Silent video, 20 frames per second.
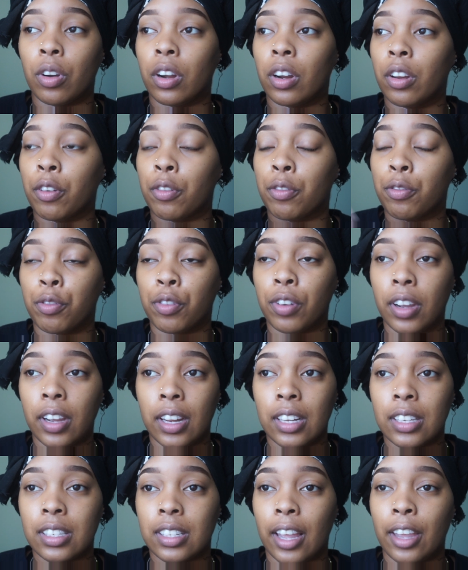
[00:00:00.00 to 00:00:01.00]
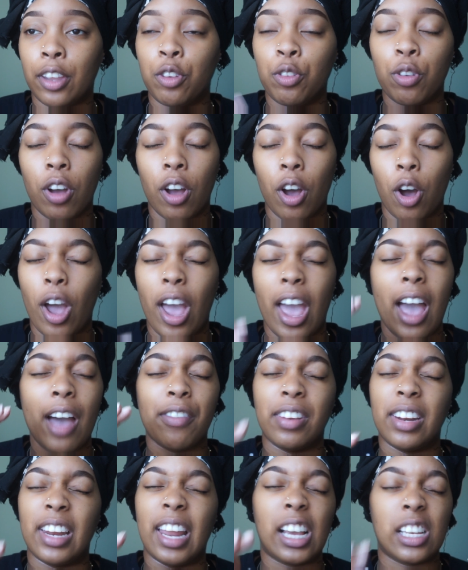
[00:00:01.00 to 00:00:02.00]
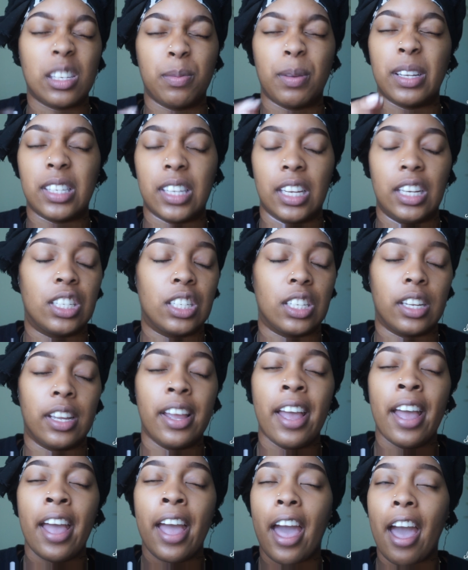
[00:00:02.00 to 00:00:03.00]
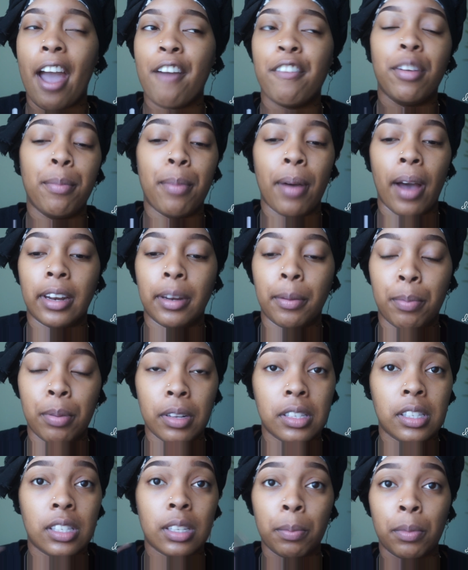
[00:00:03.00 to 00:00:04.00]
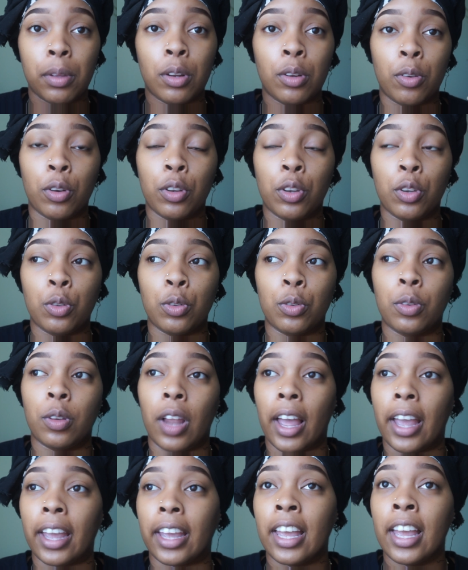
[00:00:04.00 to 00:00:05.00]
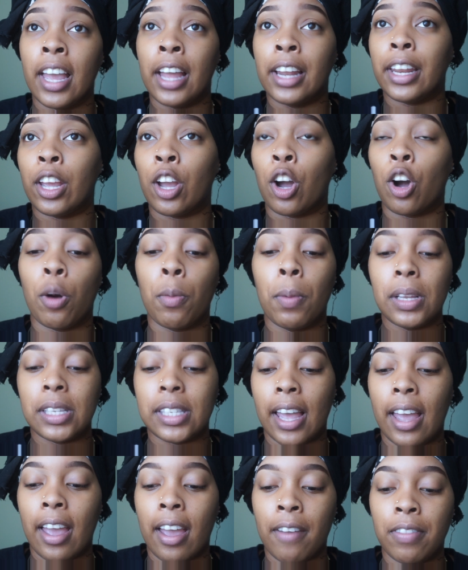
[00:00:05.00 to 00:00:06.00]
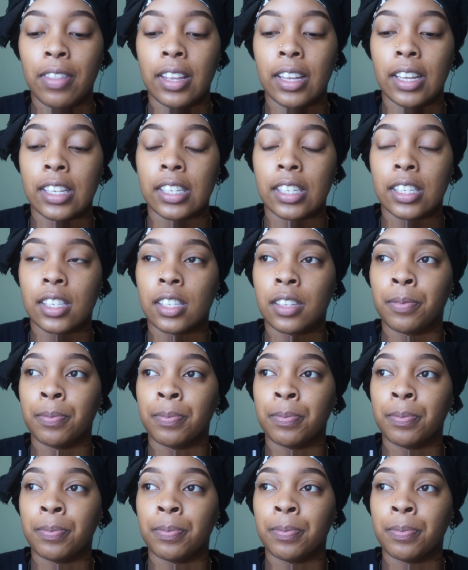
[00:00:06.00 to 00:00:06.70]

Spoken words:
your friends, like, you have an expectation. Everybody puts something on you. Like, they always have this